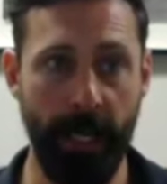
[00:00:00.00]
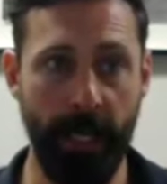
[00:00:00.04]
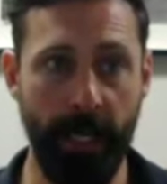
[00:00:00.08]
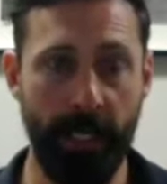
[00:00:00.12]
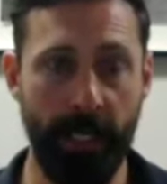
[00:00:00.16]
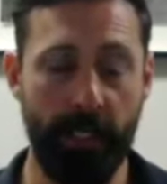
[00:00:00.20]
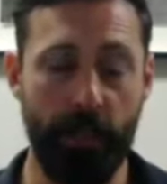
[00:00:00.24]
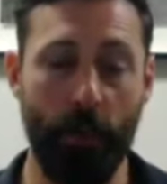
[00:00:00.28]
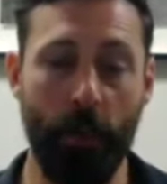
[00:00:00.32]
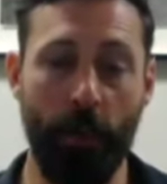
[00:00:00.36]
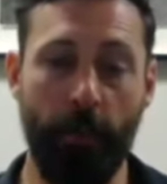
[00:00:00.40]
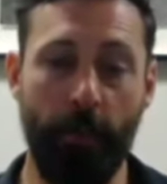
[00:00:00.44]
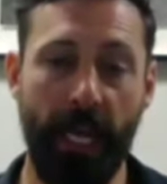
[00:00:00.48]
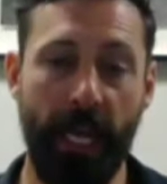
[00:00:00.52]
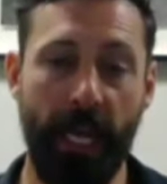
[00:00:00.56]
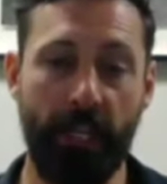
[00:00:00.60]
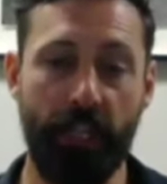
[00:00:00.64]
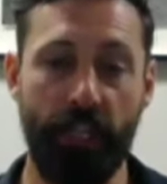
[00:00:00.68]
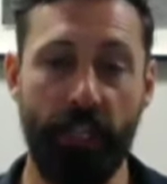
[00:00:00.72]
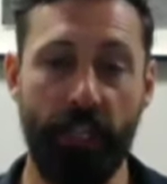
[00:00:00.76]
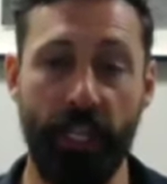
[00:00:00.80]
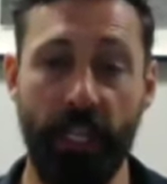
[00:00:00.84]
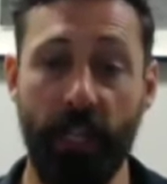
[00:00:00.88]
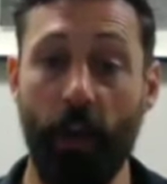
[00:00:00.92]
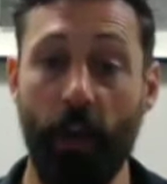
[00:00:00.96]
So
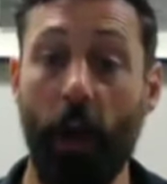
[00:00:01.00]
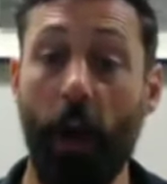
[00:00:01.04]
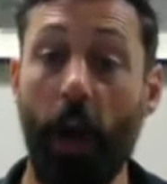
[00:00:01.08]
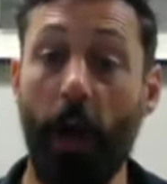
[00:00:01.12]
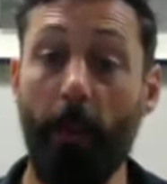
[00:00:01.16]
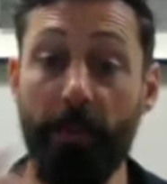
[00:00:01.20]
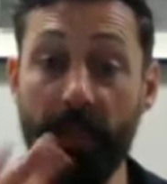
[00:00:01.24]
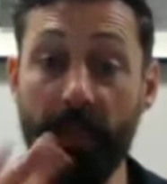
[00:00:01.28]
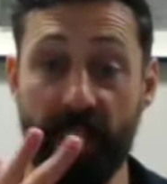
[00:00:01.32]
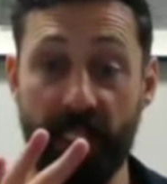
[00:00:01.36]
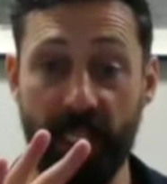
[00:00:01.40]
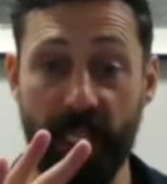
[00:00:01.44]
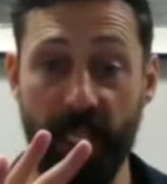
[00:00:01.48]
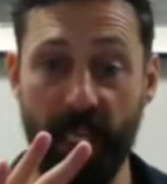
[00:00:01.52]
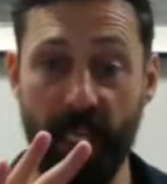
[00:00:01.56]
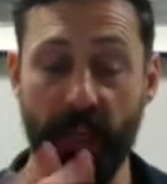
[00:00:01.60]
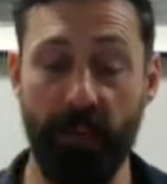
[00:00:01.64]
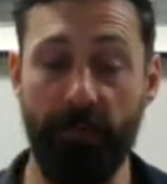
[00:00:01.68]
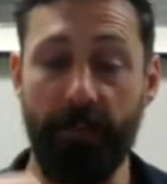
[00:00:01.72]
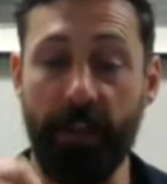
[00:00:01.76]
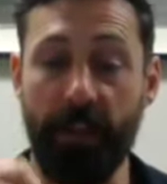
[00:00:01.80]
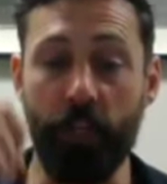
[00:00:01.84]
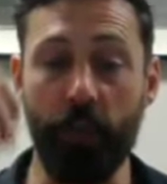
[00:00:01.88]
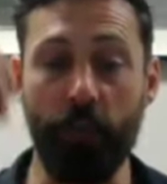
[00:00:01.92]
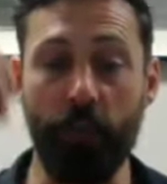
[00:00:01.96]
imagine the opposite.
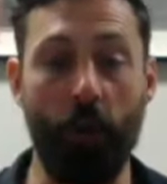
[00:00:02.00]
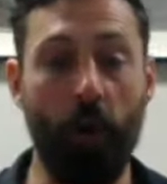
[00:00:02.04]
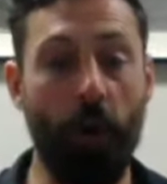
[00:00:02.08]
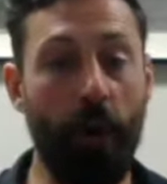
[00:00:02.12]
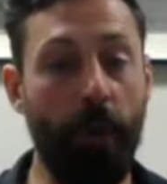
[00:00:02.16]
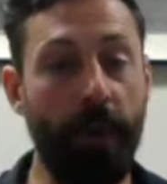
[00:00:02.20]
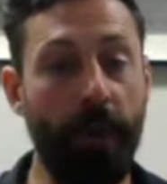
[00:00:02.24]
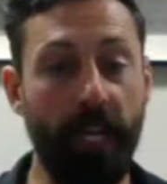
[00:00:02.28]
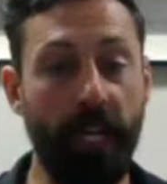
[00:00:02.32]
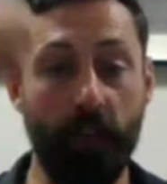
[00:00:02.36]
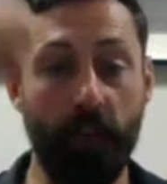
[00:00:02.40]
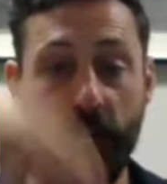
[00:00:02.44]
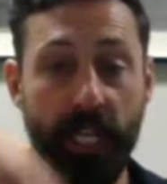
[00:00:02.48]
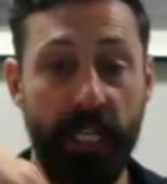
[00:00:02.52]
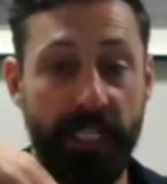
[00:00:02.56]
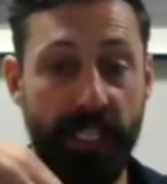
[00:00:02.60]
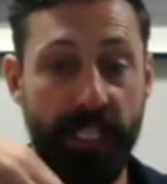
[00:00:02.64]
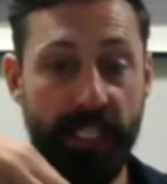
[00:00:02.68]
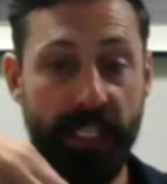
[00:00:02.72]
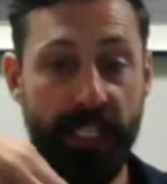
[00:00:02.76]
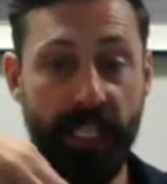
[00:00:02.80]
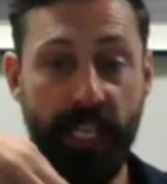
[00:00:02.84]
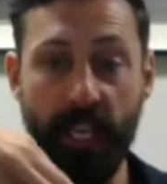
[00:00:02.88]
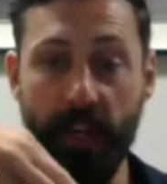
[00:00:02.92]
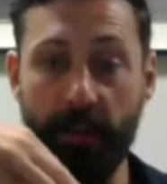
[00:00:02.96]
If I do all my grains of
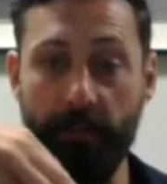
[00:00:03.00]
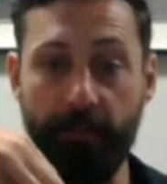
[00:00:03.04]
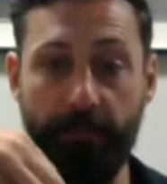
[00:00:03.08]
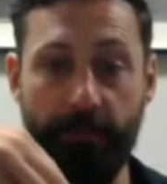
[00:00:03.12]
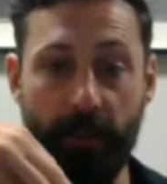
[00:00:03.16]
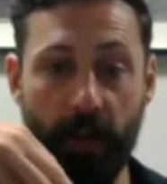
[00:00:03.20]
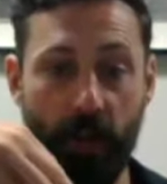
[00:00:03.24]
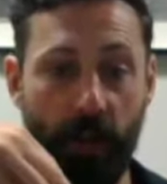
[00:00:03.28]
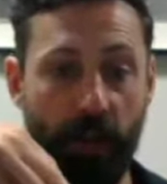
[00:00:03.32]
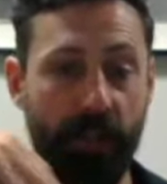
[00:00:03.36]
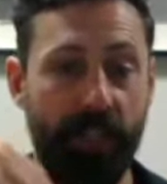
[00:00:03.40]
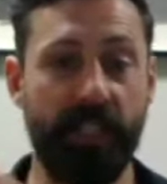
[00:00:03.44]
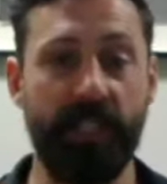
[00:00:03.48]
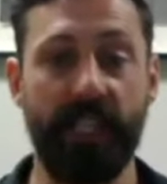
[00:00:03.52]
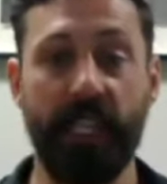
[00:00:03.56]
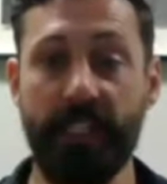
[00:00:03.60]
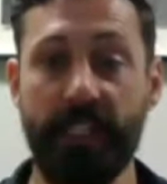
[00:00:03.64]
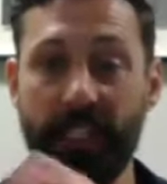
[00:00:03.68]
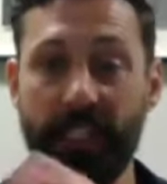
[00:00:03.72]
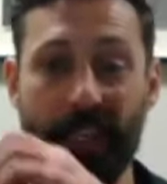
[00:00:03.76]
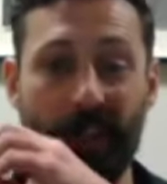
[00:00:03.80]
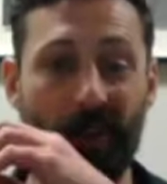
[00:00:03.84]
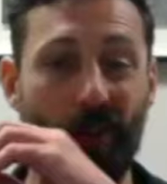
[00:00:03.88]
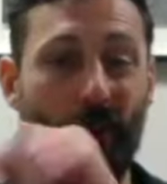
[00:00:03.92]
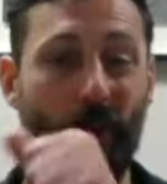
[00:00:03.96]
sand first, that's
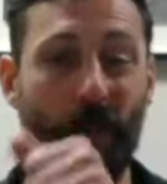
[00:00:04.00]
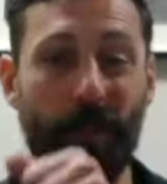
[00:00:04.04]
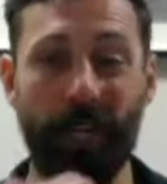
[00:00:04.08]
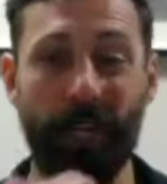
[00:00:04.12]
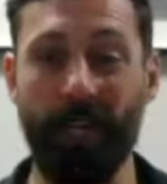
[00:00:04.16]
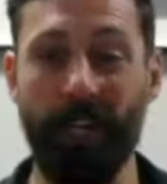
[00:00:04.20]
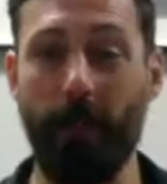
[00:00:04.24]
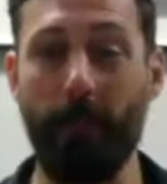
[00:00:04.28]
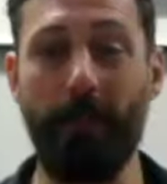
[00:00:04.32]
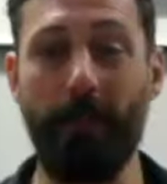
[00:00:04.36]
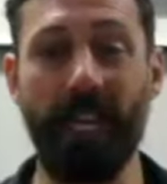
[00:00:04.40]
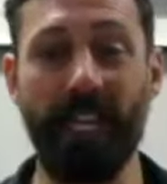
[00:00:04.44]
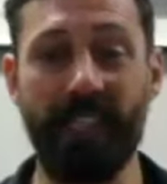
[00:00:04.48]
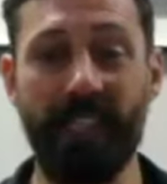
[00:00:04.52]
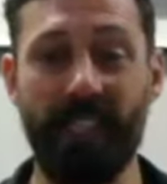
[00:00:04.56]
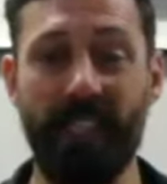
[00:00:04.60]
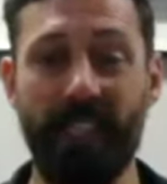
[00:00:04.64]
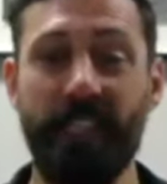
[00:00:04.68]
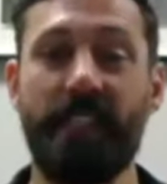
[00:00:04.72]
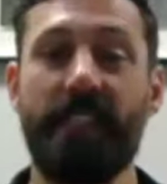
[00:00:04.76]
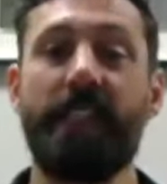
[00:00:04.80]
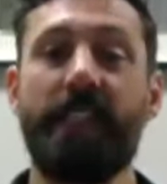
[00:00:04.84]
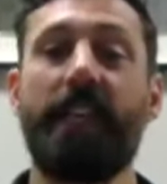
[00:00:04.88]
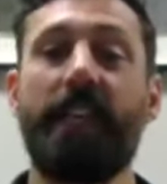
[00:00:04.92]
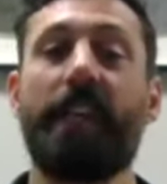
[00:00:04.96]
like opening a pixie
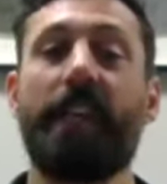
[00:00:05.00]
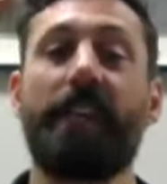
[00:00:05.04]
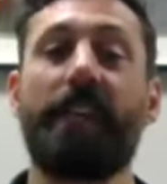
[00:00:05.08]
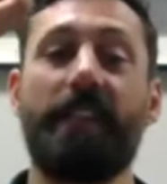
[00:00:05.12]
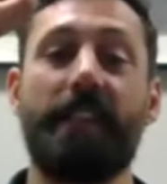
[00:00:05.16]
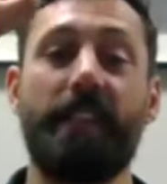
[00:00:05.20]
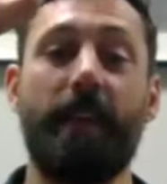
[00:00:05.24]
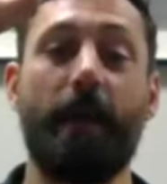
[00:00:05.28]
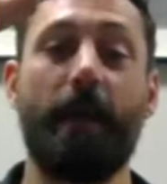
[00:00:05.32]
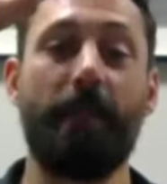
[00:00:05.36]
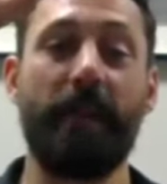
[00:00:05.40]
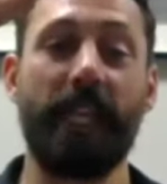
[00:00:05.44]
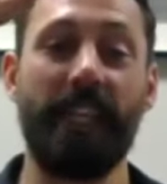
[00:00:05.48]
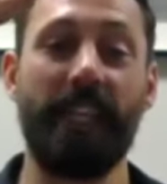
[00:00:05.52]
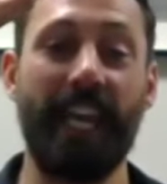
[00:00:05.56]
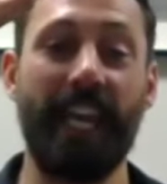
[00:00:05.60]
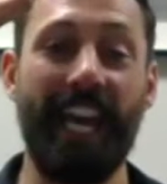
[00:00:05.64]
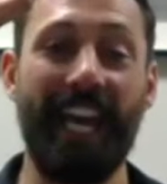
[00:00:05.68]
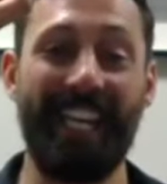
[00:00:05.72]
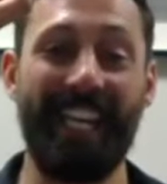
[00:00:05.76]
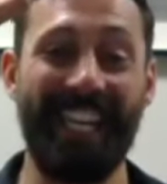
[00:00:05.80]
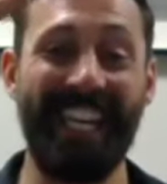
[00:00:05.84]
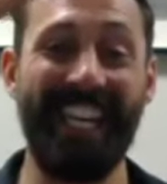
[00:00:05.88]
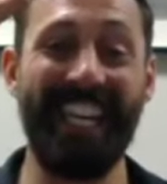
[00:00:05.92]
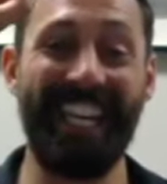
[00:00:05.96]
stick, dumping
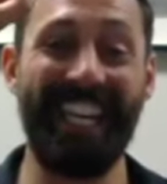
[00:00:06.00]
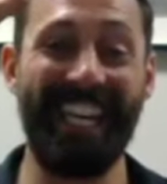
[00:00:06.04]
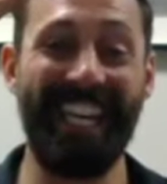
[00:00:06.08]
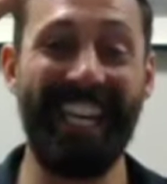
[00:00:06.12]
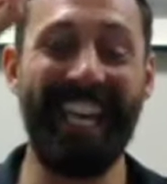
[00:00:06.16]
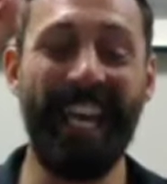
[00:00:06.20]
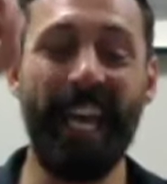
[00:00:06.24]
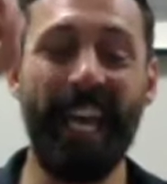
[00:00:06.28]
that in.